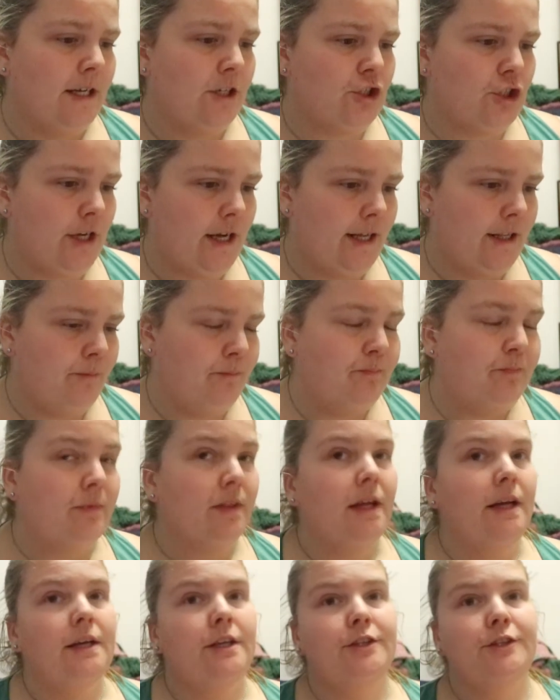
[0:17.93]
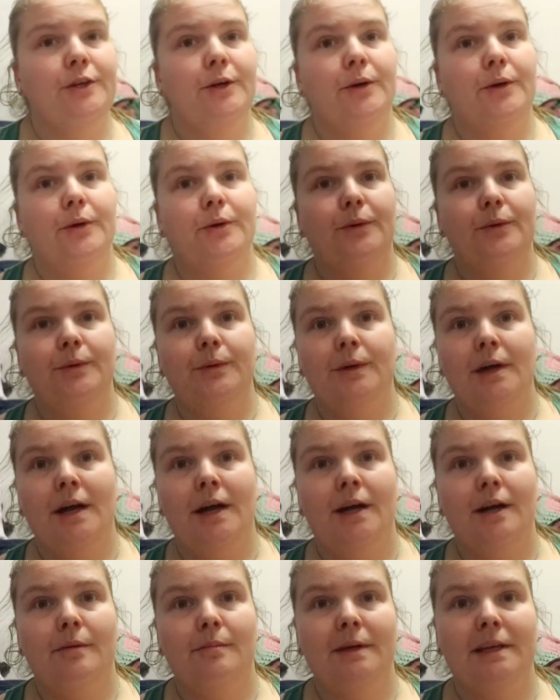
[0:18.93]
Chan. So
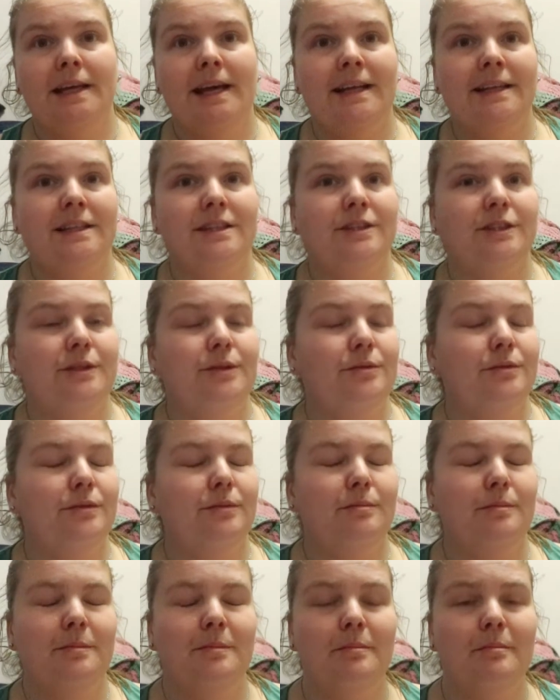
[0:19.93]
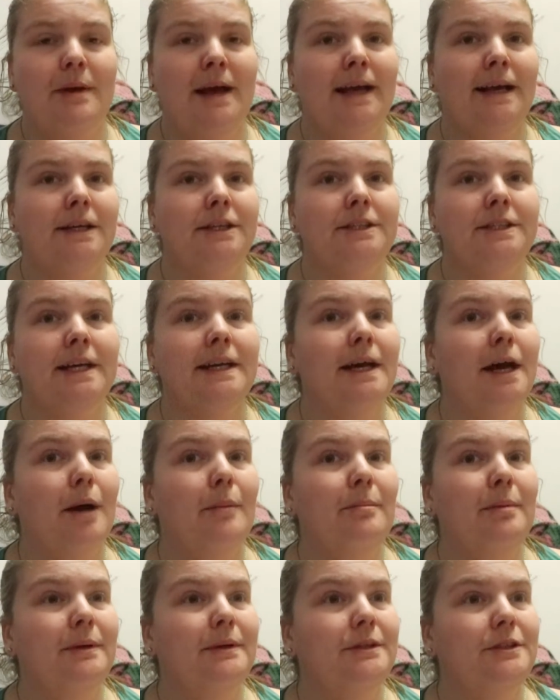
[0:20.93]
um, again, it's manga
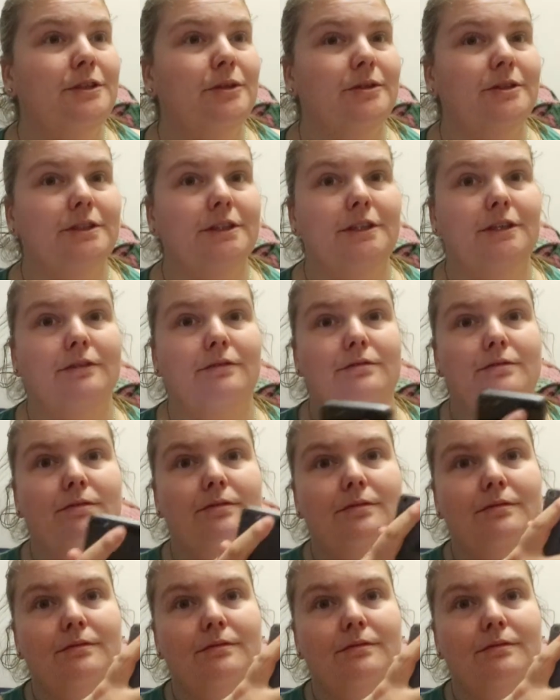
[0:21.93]
setup. So instead of,